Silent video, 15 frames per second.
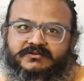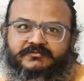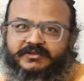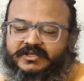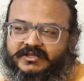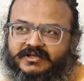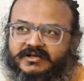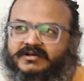
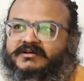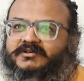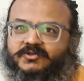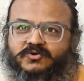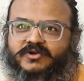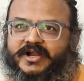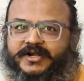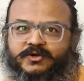
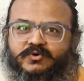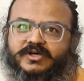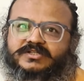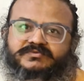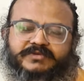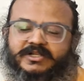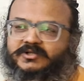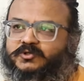You write to
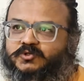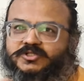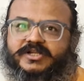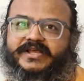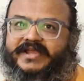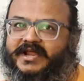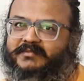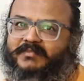us, we'll
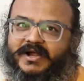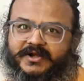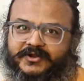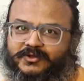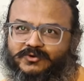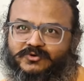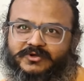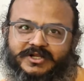usually get back
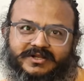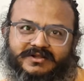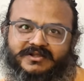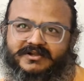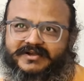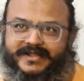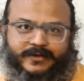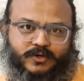to you in
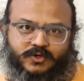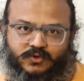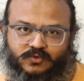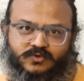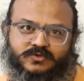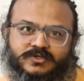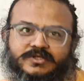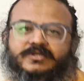a day or
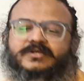two.